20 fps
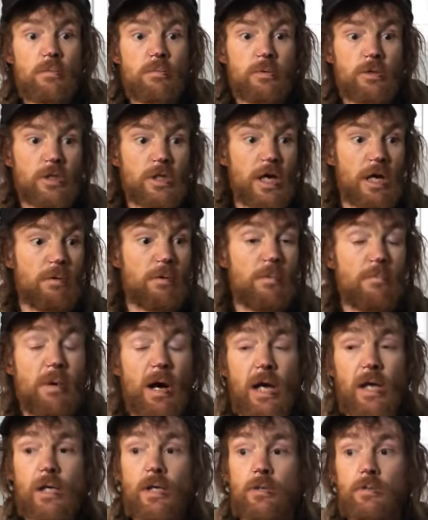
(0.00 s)
But now I'm
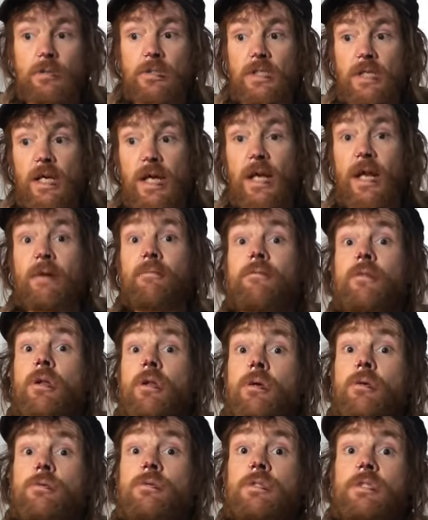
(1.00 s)
back using again after
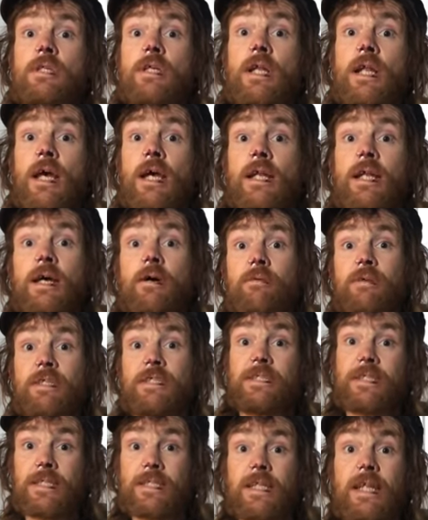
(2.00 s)
losing the leg. Now
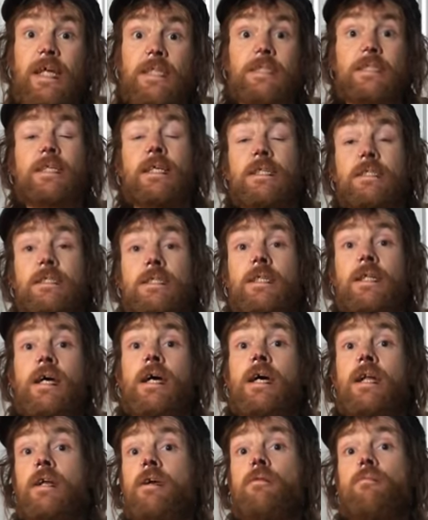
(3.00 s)
this is last chance
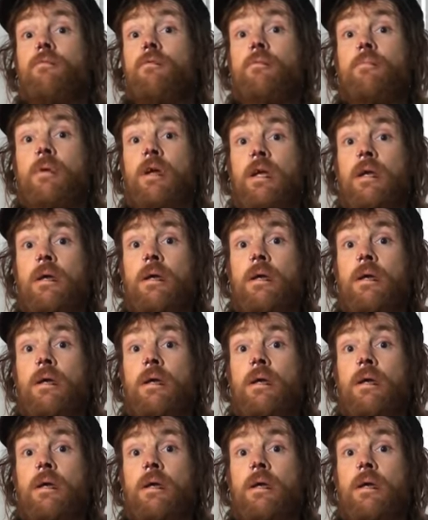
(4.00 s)
scenario for me.